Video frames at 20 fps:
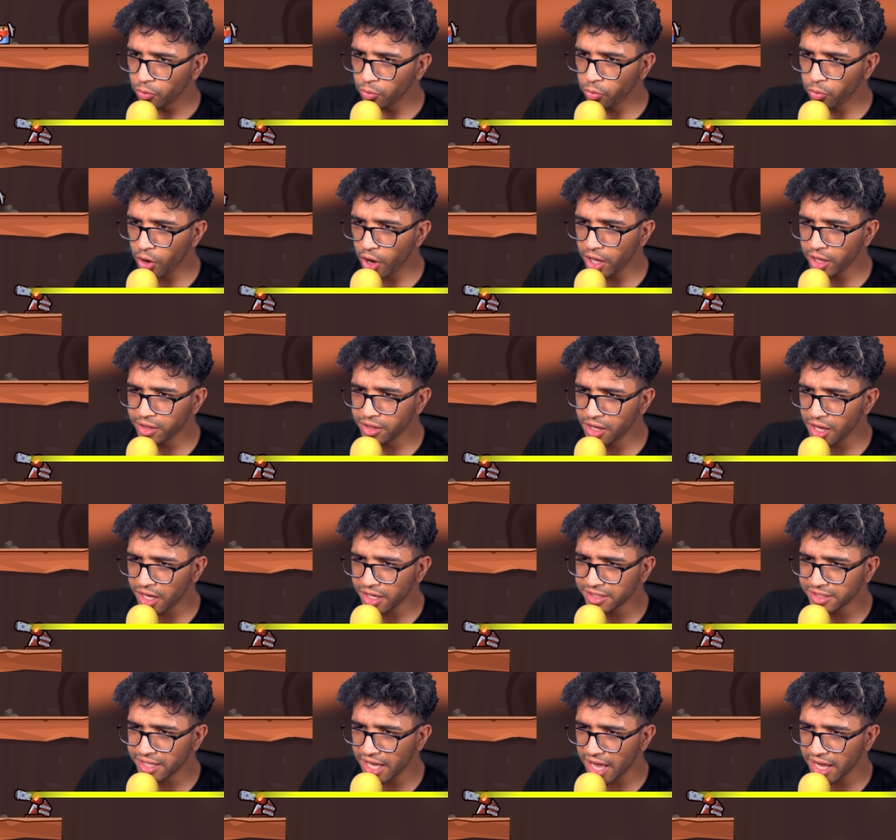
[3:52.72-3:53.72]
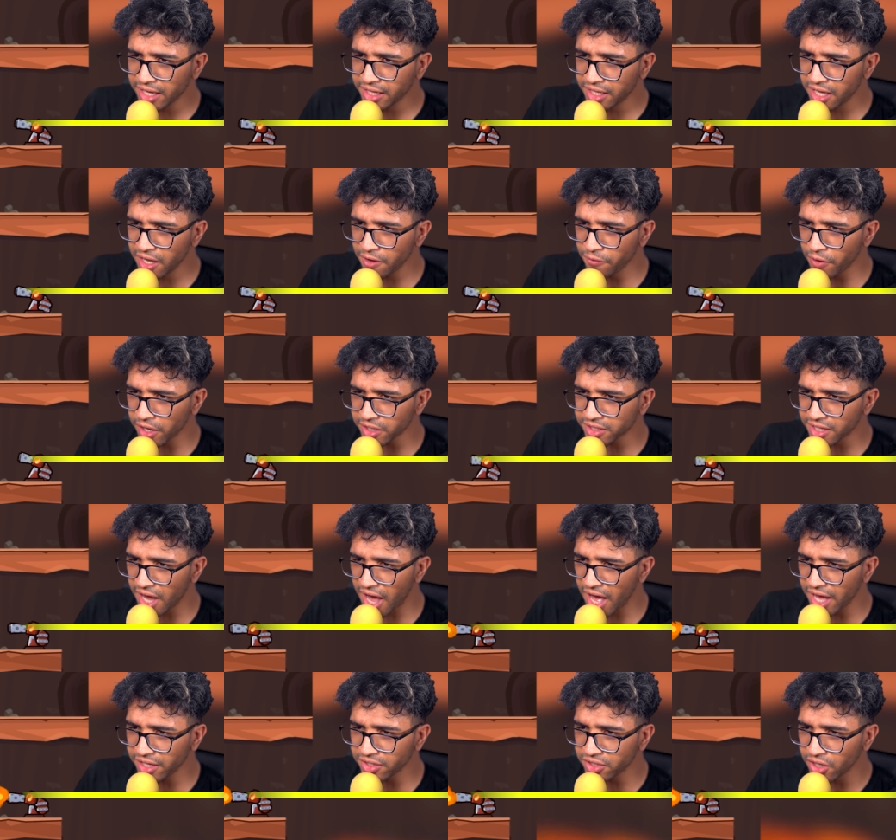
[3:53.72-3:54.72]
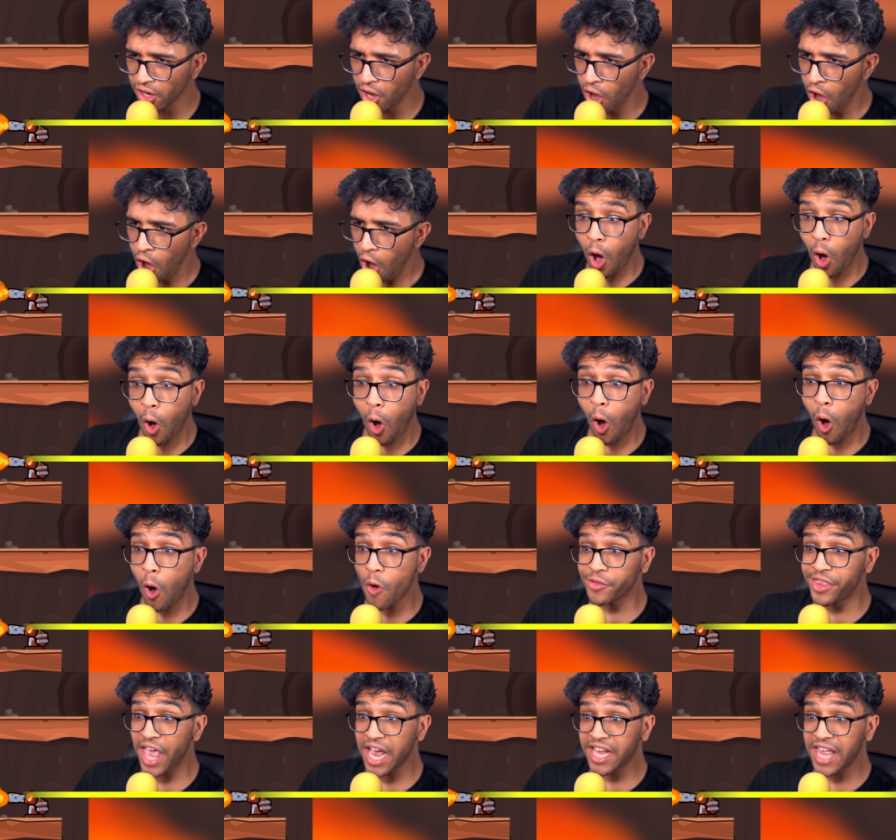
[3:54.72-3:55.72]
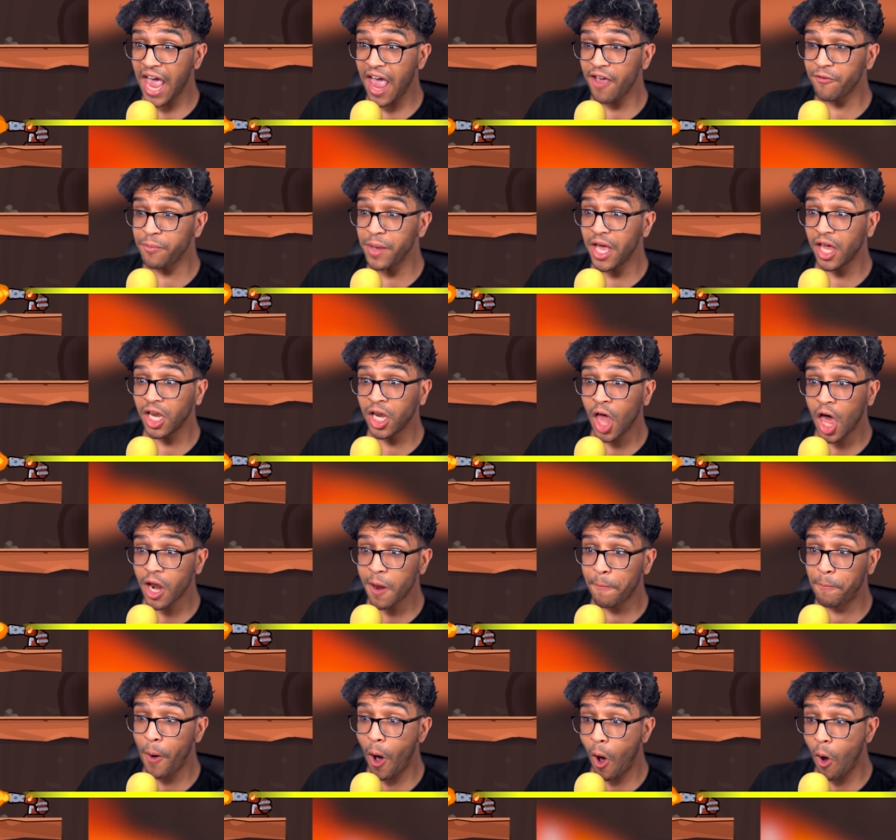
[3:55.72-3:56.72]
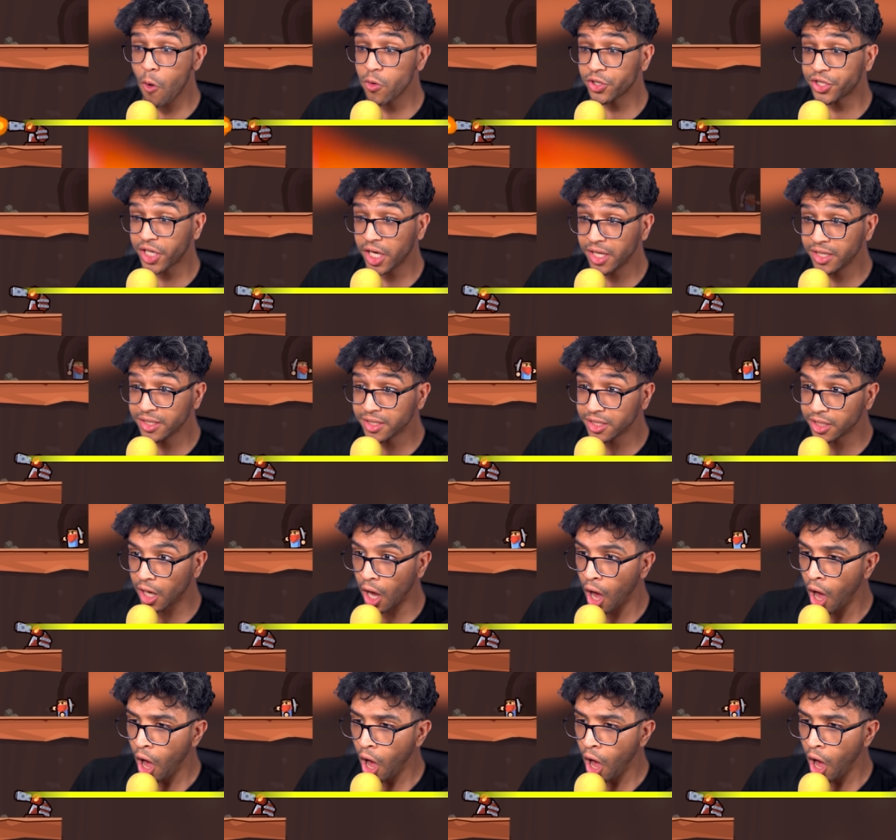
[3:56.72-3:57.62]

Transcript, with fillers: What does that give us, guys? Oh, that gave me a lot of potions! All